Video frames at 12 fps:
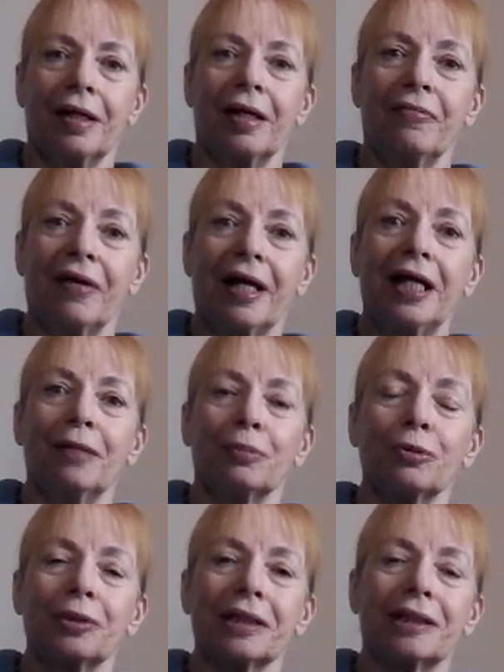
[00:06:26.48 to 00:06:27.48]

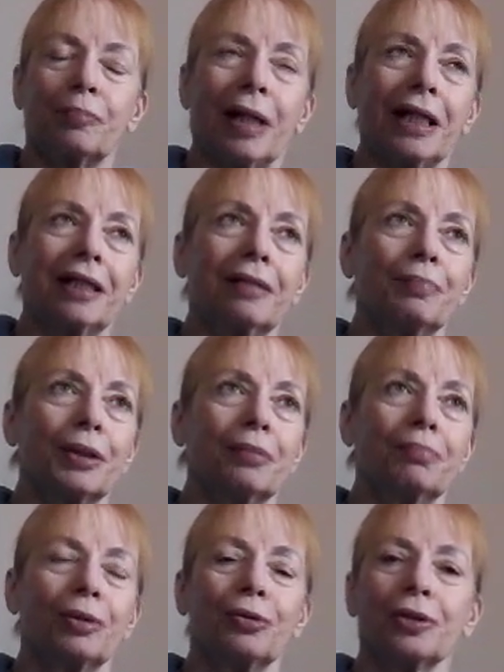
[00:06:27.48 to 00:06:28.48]
available to spend,
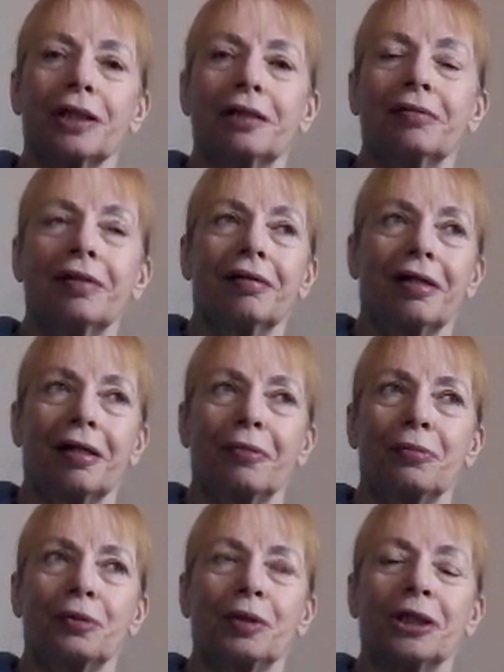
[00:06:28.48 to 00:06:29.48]
but more than I
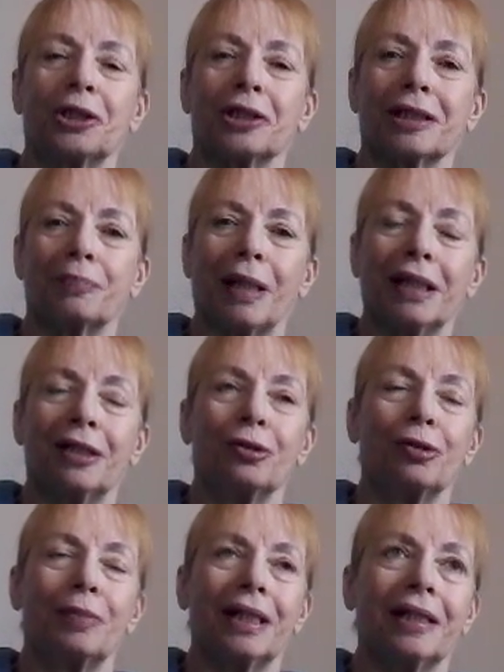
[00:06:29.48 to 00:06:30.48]
would wish to spend
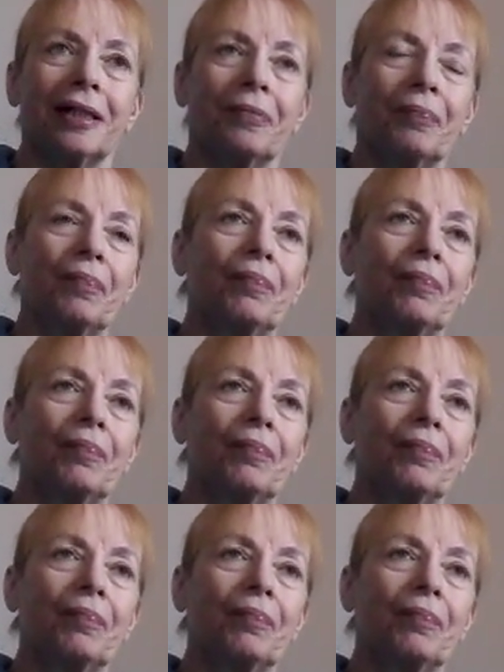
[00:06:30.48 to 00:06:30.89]
normally.